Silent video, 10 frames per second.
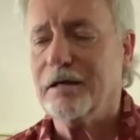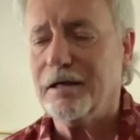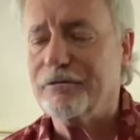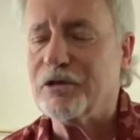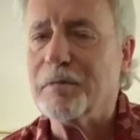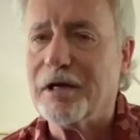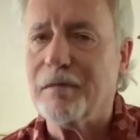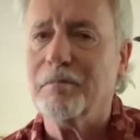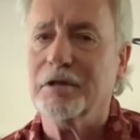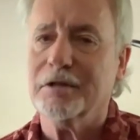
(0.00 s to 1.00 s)
And after about a
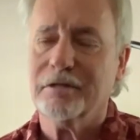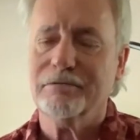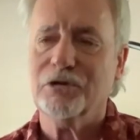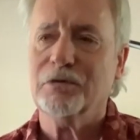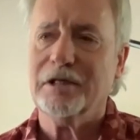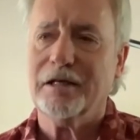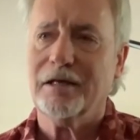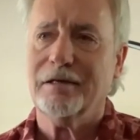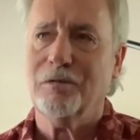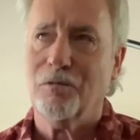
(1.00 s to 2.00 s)
month of doing
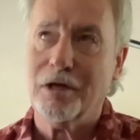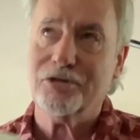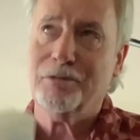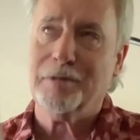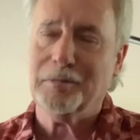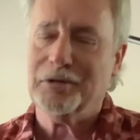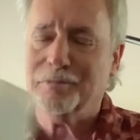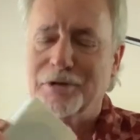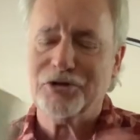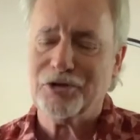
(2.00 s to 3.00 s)
that and watching my blood
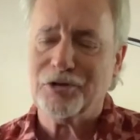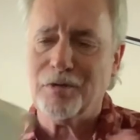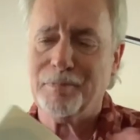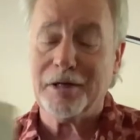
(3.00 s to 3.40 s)
pressure go up,